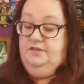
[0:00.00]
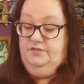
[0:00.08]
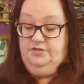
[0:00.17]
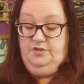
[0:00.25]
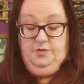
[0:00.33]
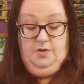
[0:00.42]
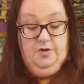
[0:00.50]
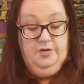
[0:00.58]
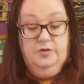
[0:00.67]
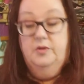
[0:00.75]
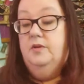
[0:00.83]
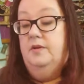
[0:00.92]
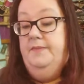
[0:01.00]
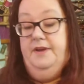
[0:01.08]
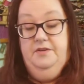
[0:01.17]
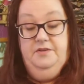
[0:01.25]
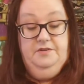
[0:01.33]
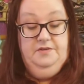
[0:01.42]
There's a whole article
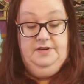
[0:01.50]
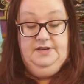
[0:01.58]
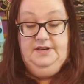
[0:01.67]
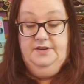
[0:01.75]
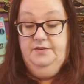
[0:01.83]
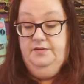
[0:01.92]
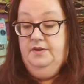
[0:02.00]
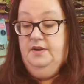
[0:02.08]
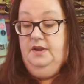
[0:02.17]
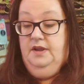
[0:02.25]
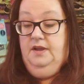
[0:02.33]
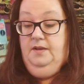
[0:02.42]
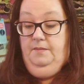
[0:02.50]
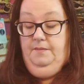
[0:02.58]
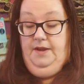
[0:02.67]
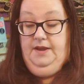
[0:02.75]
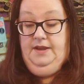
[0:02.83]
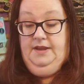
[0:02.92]
about her in here.
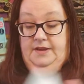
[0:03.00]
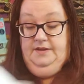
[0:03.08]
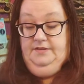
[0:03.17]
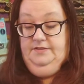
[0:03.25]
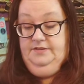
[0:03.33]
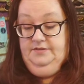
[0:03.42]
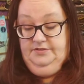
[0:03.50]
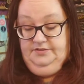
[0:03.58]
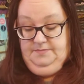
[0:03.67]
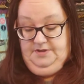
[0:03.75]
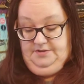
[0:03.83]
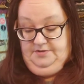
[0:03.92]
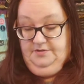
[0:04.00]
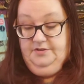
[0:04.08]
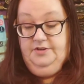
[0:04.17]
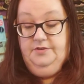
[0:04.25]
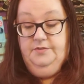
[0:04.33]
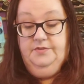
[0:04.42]
And there's some other
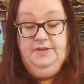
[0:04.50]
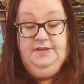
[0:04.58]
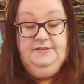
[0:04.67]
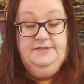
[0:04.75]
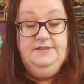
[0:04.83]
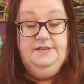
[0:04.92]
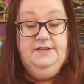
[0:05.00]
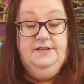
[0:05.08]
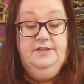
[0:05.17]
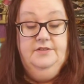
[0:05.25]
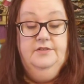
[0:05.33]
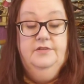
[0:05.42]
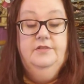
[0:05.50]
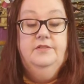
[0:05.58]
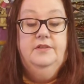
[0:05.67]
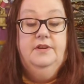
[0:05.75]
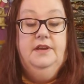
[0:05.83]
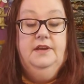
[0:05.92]
cute things in here.
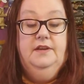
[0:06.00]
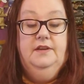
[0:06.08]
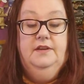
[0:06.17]
Look,